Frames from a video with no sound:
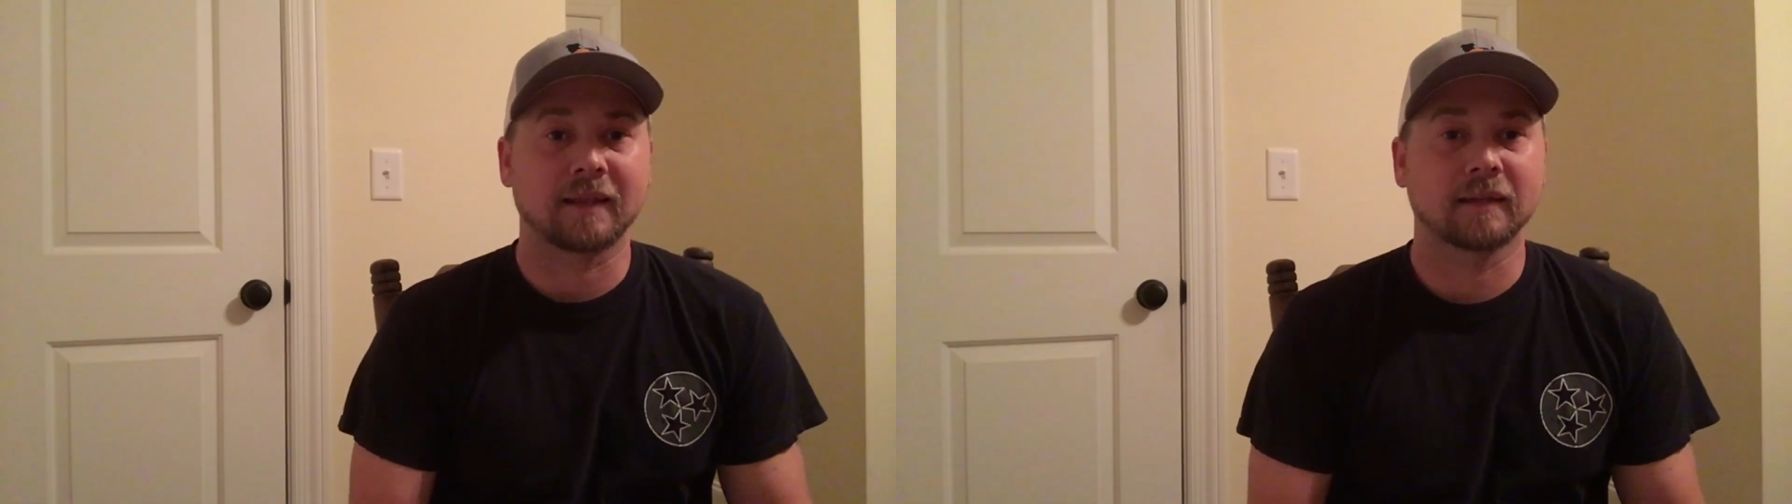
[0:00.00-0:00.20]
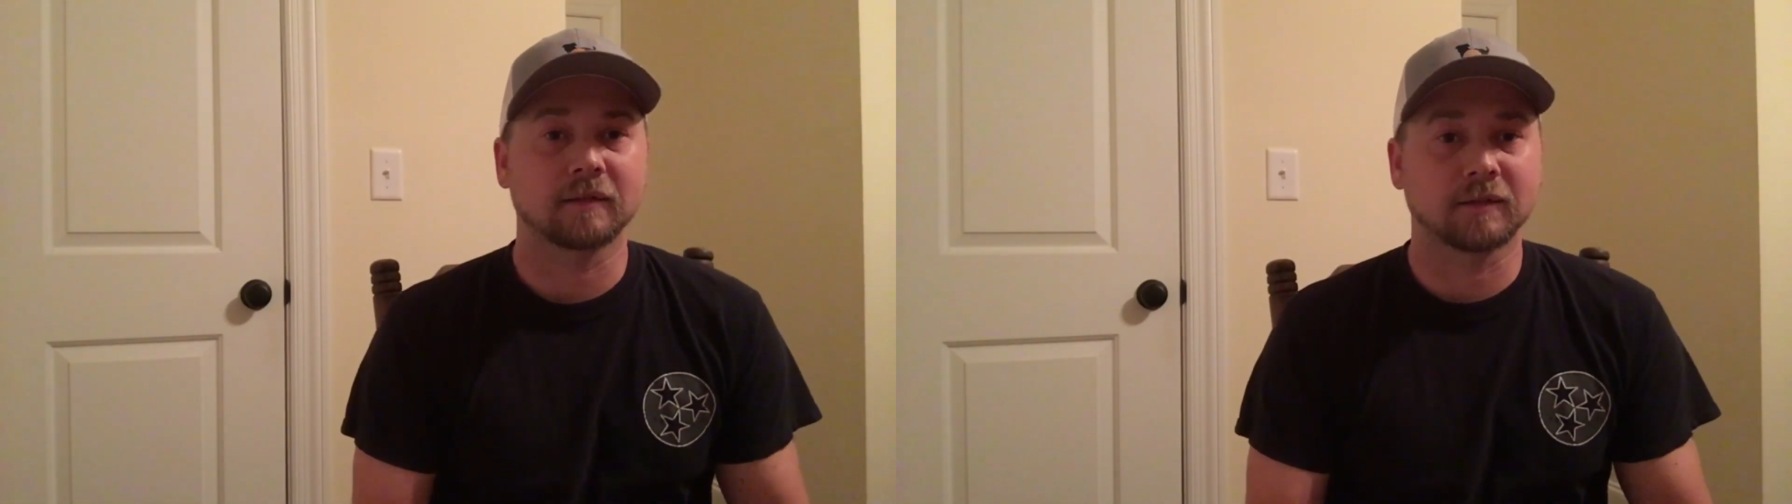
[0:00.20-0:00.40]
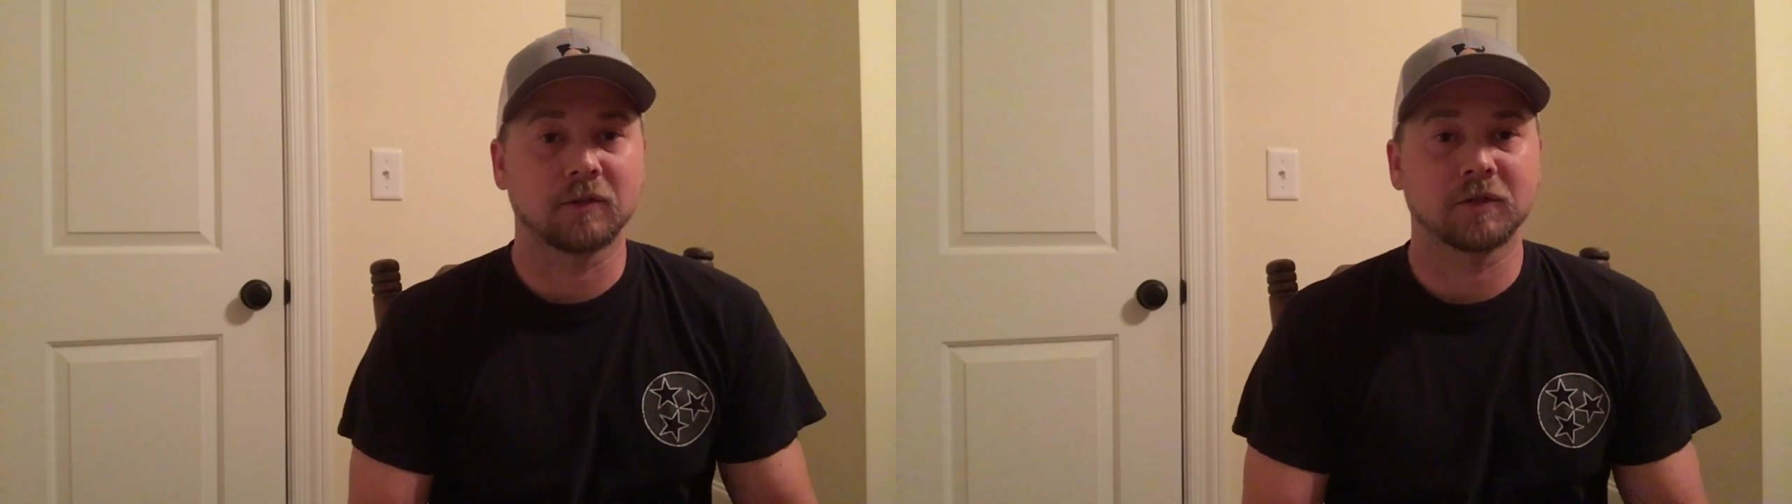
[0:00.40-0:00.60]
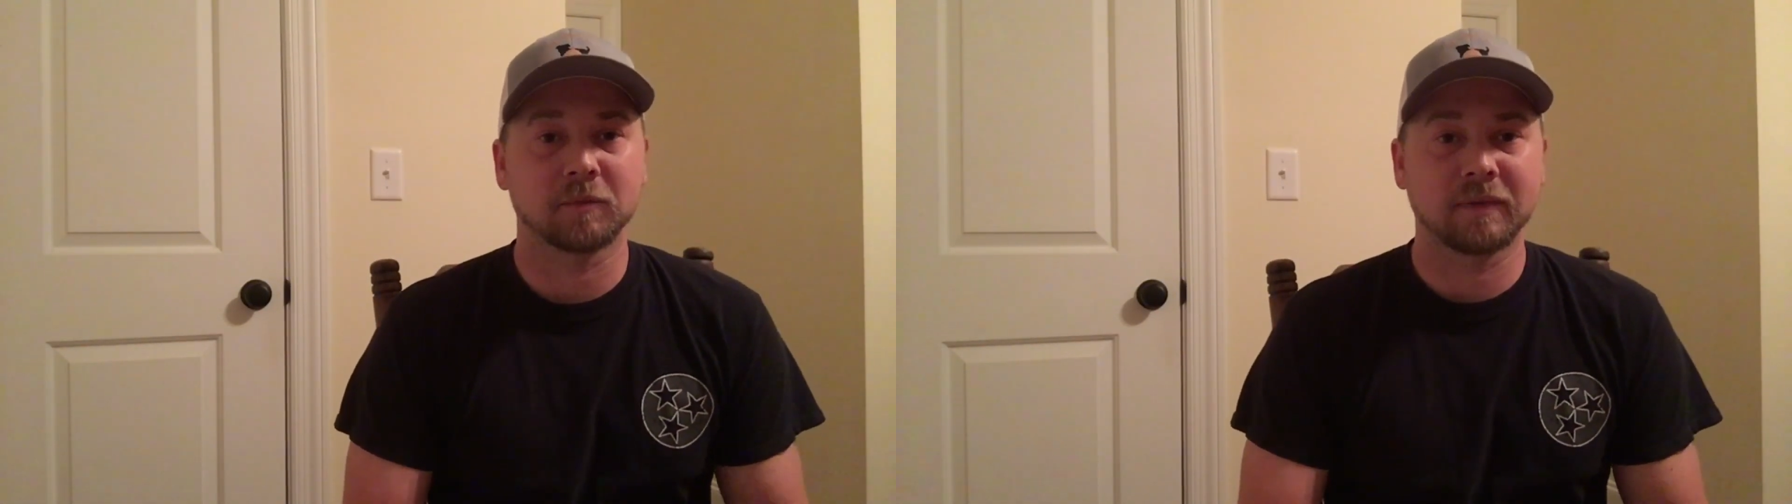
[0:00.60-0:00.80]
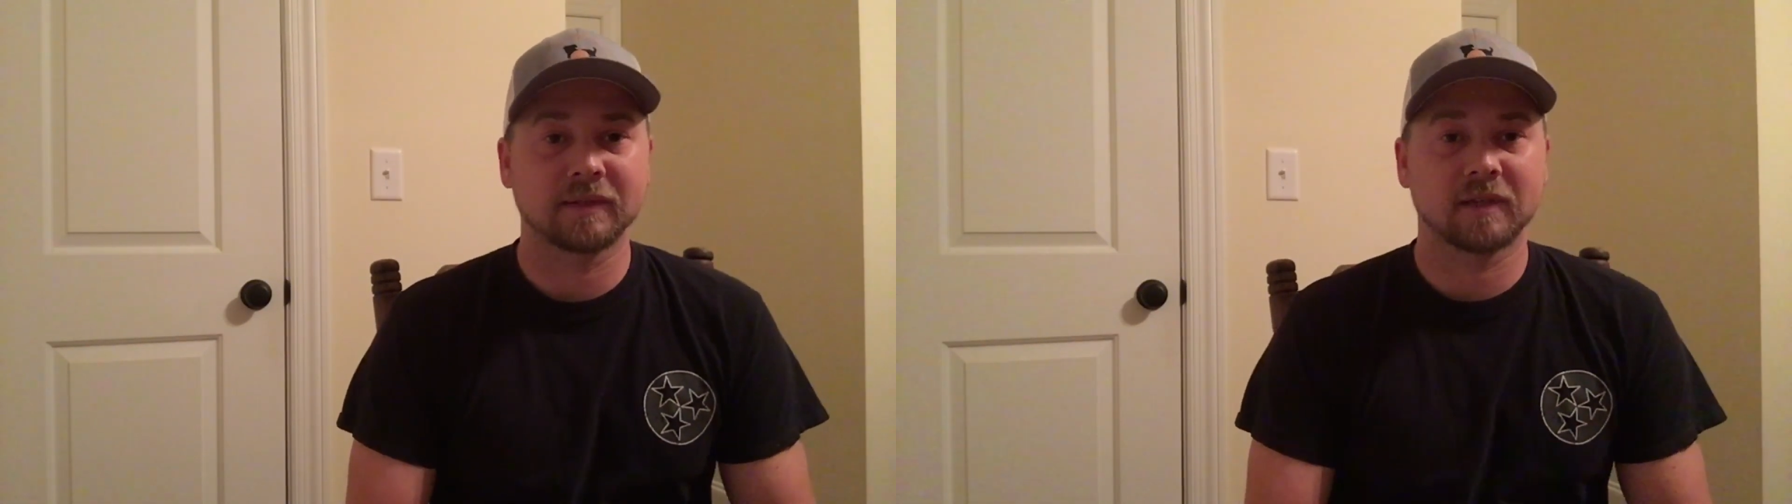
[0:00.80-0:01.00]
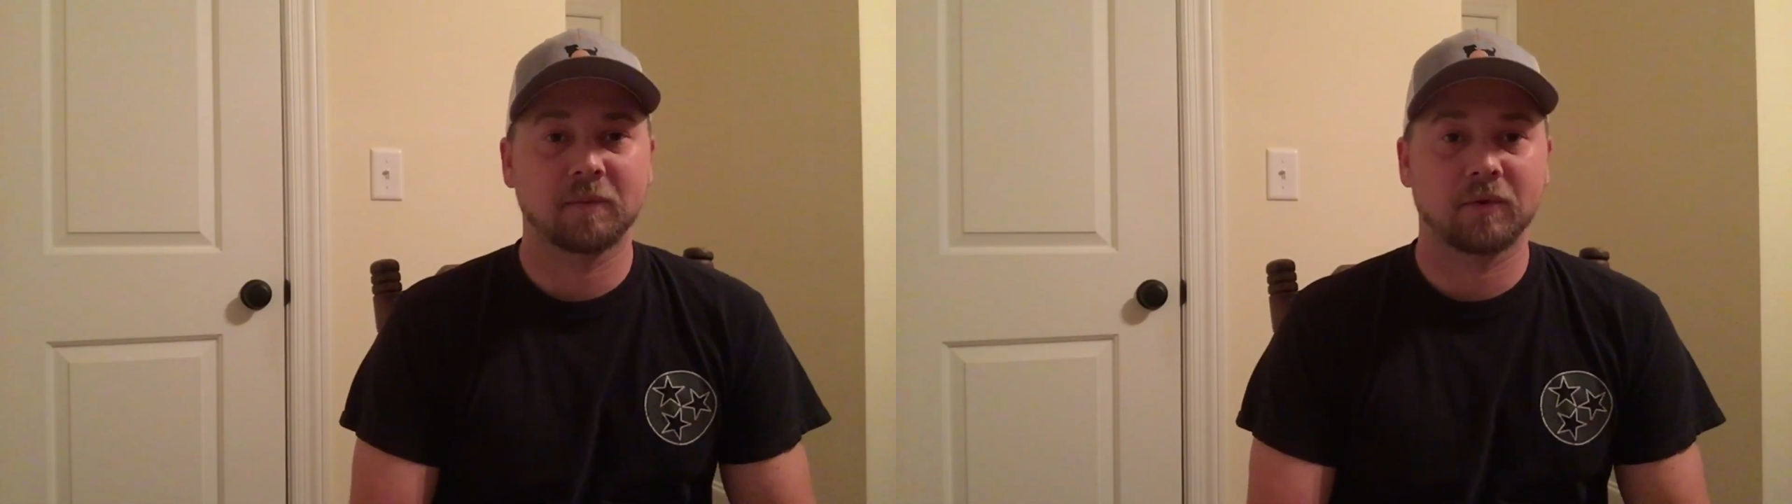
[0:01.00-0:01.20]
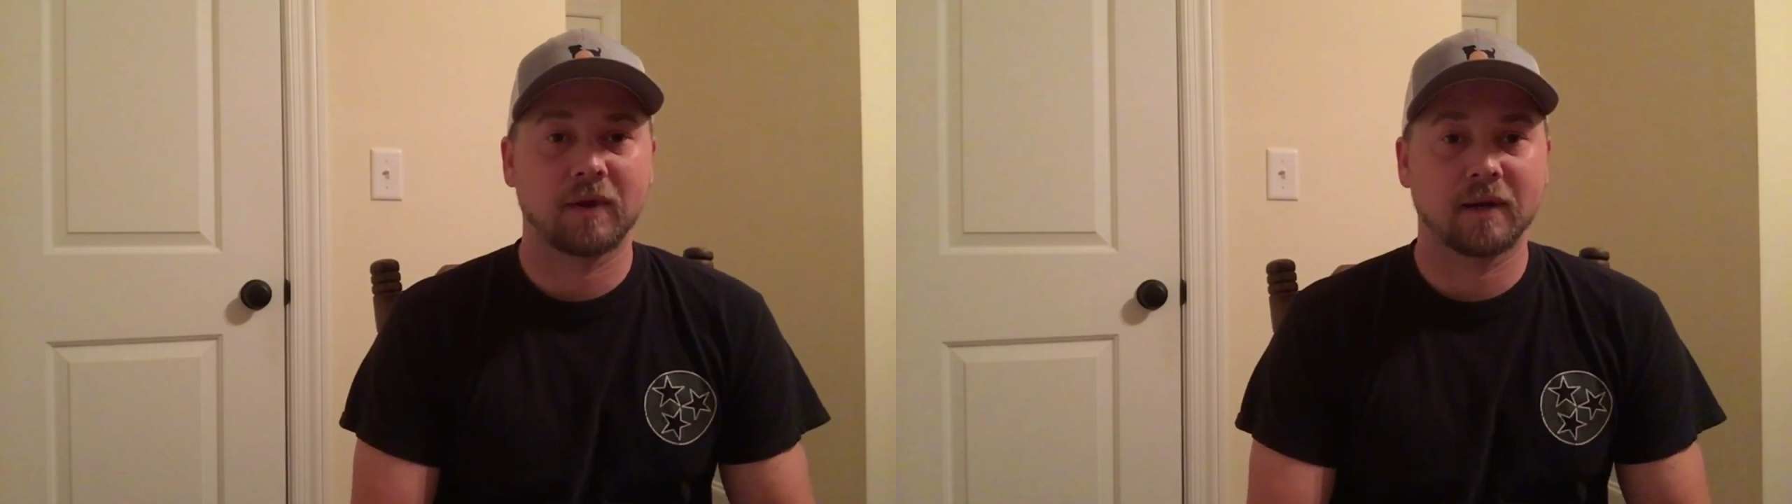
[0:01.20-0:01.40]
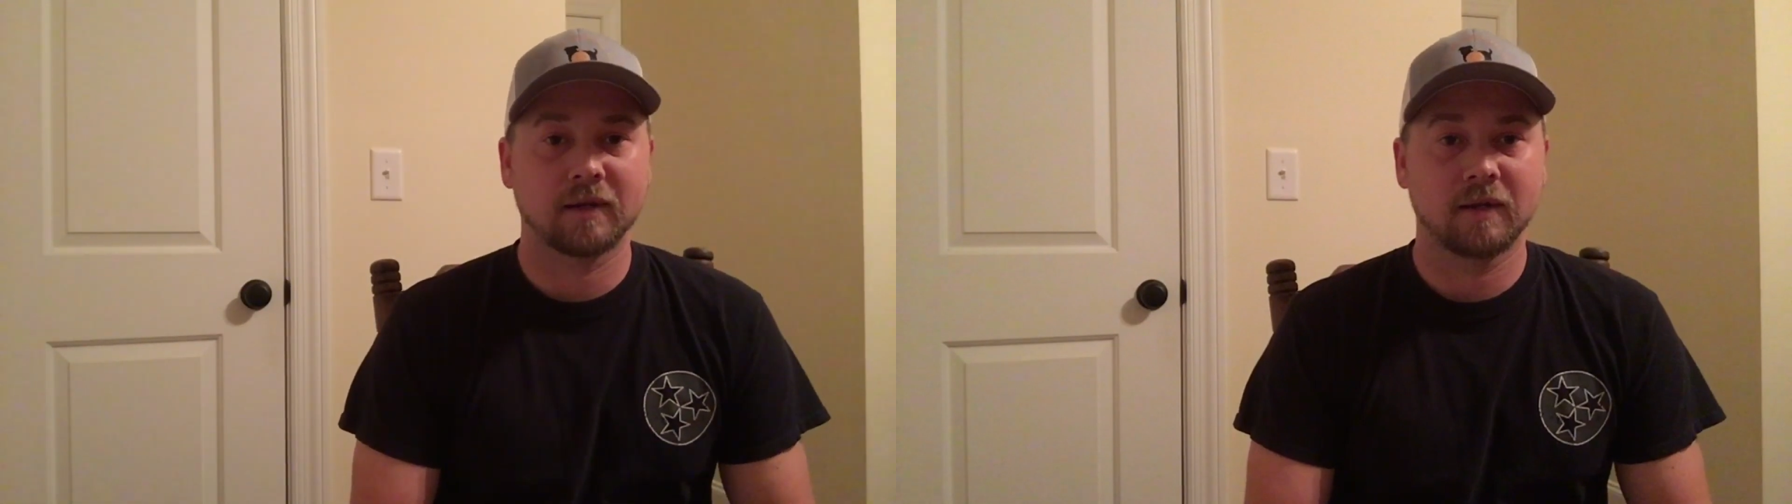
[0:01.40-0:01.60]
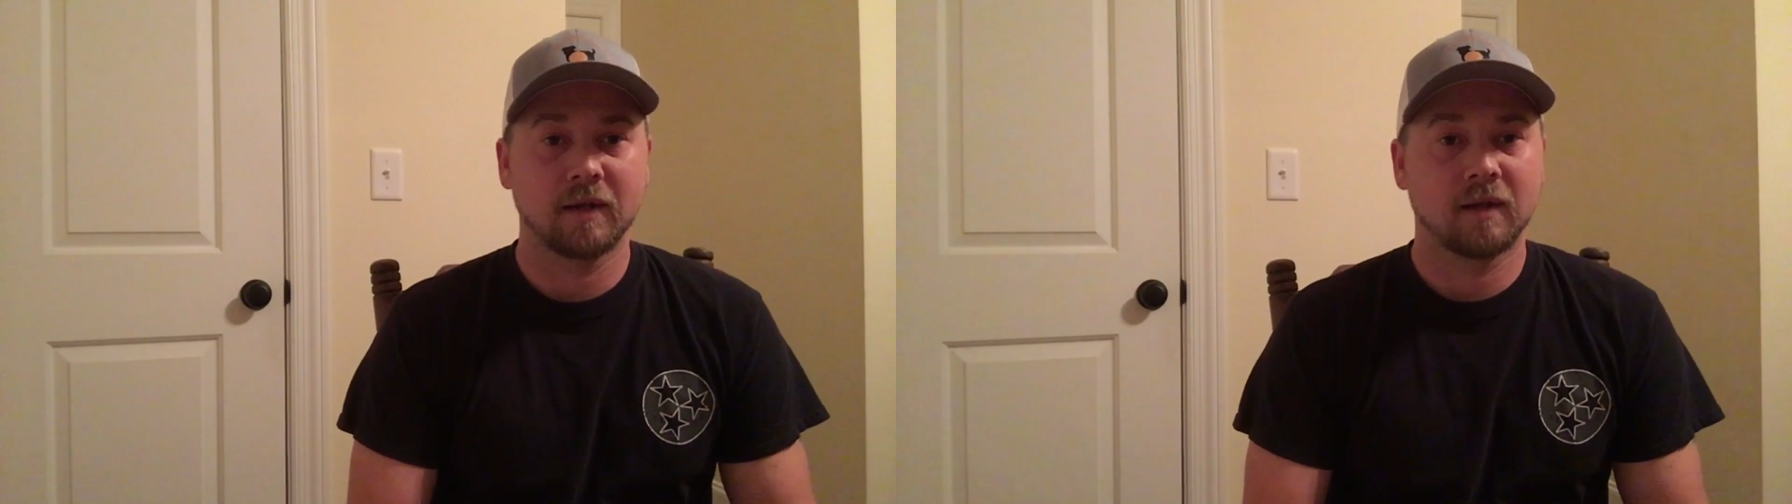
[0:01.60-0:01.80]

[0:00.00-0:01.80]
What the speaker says: think the two should be separated.